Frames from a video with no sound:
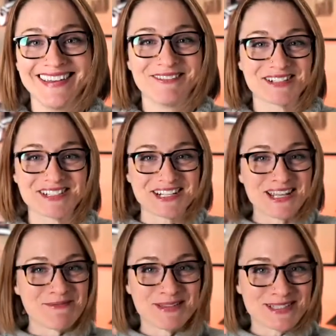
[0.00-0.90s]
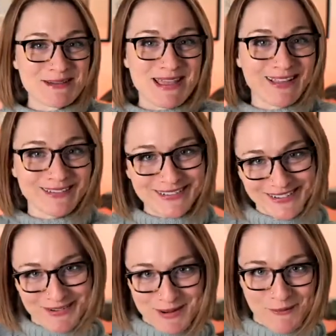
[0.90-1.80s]
I'm just going to keep the same calendar
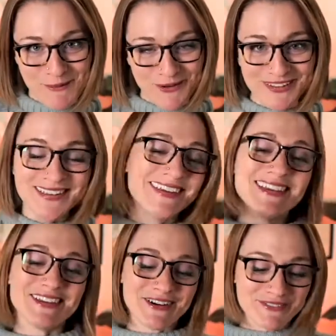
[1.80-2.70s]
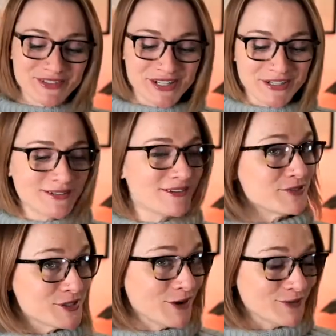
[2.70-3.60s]
on my wall year after year if you
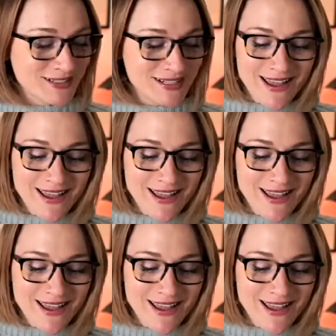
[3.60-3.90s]
don't.